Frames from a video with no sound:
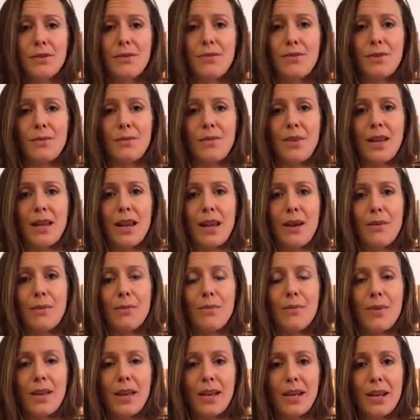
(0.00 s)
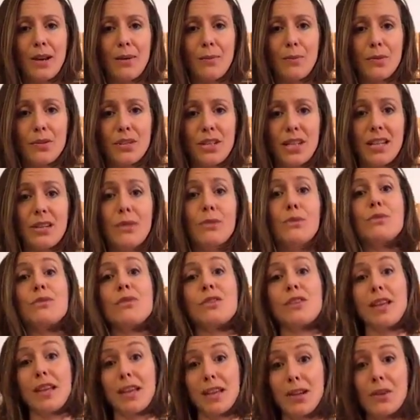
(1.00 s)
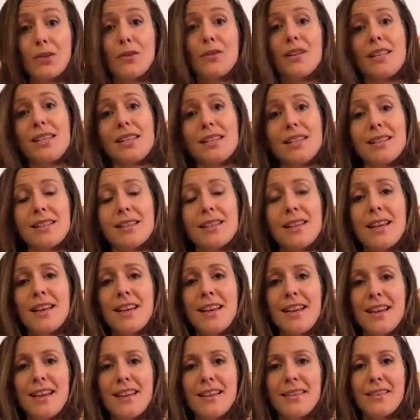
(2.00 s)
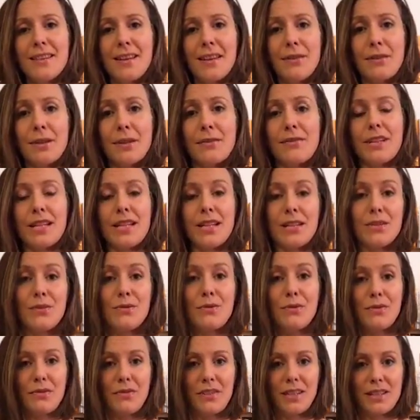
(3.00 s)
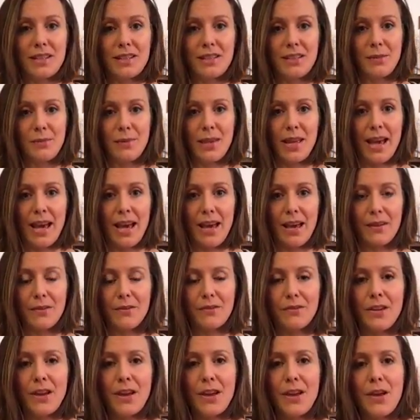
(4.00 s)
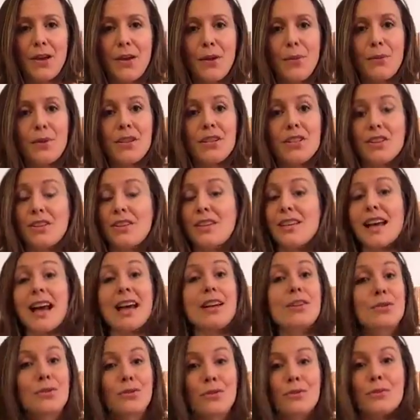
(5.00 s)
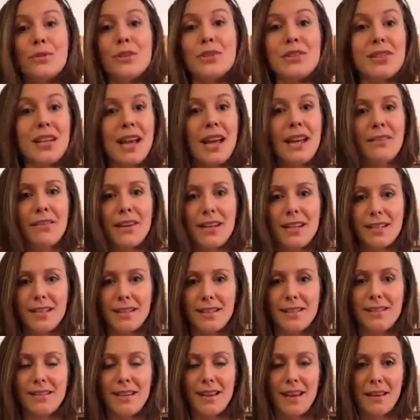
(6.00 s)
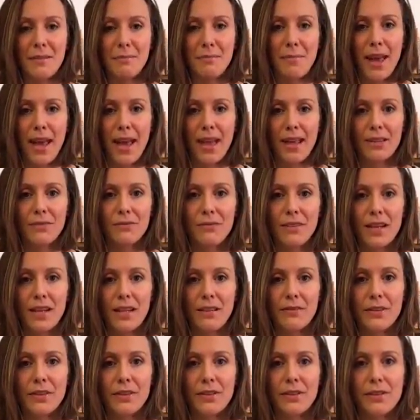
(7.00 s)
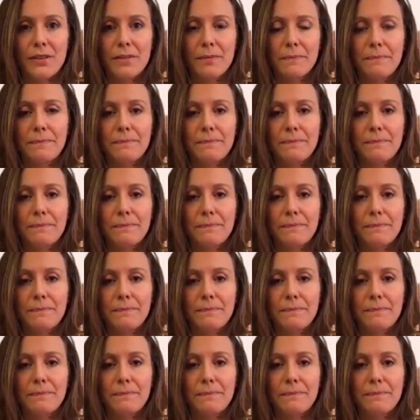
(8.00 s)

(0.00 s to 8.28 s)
of them in our body, and it also increases the level of endorphins that we have, which are natural mood elevators and pain relievers.